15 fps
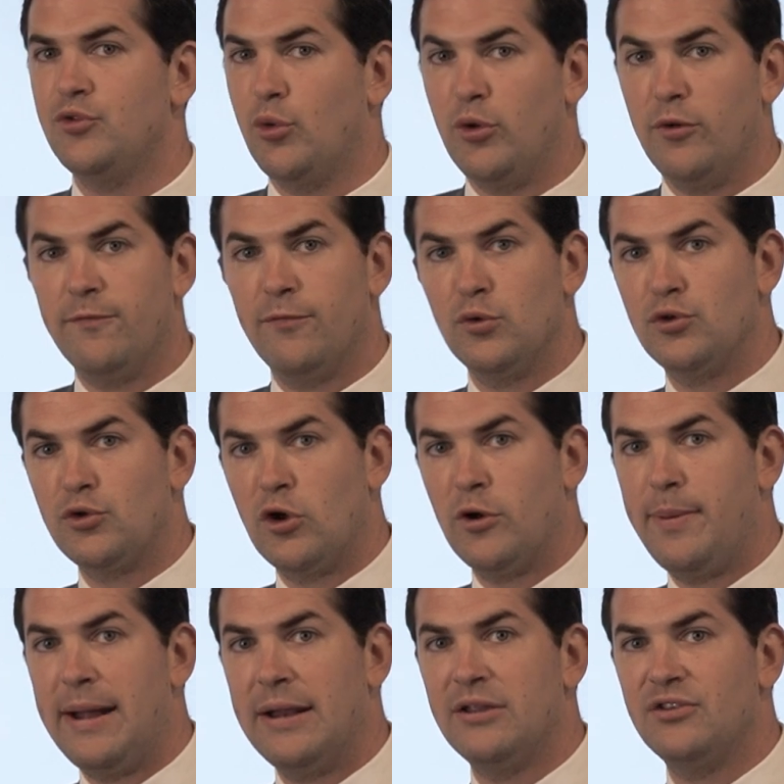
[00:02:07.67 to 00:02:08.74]
So when you first start a
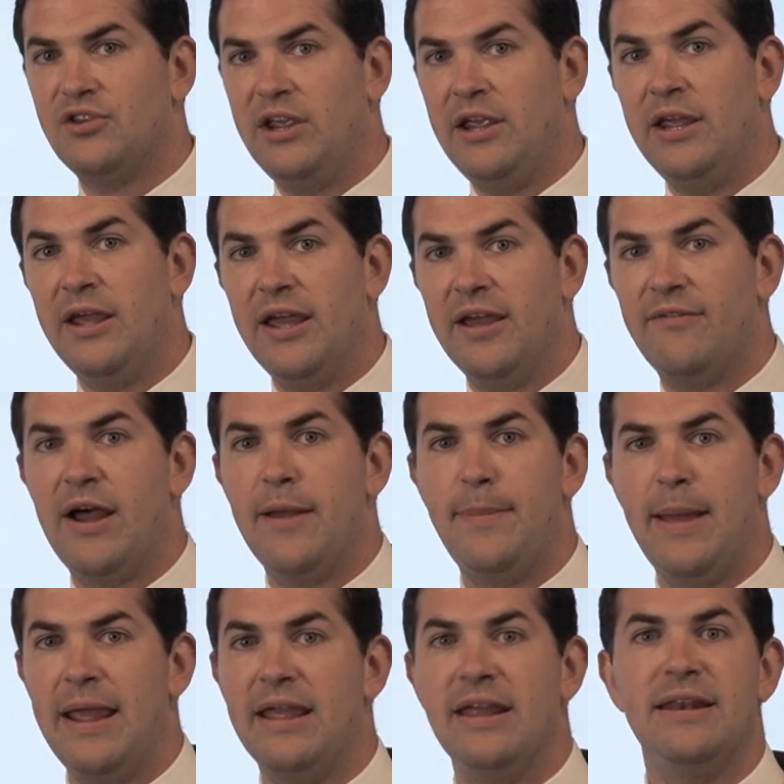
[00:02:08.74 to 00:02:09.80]
policy, if I
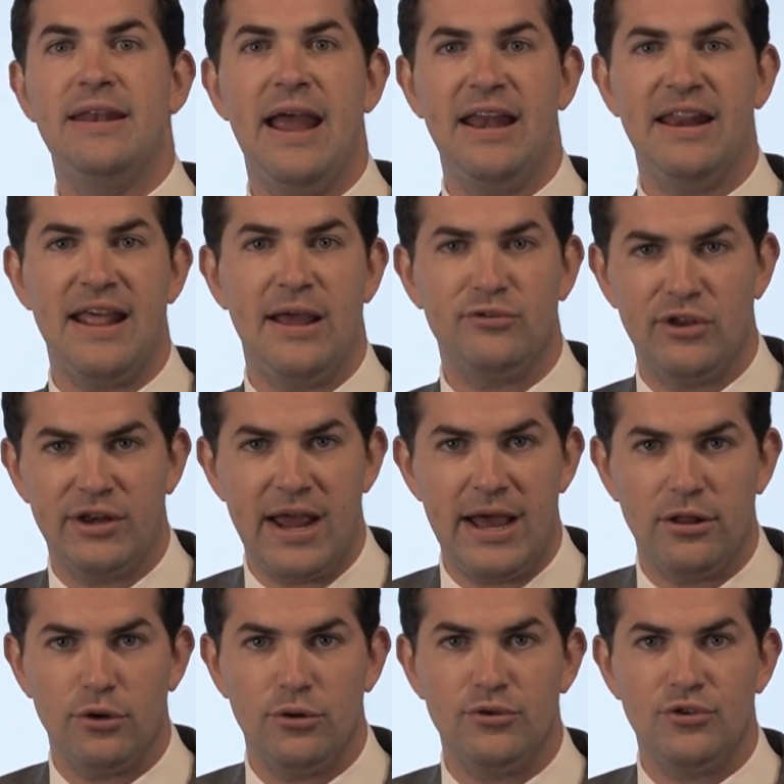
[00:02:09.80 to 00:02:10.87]
pay in ten thousand
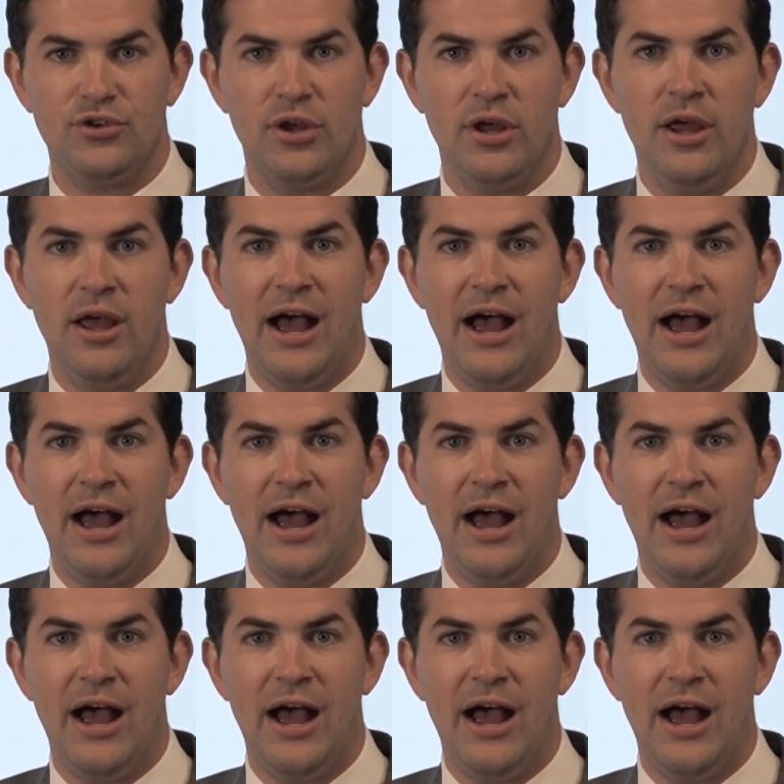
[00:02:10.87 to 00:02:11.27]
dollars,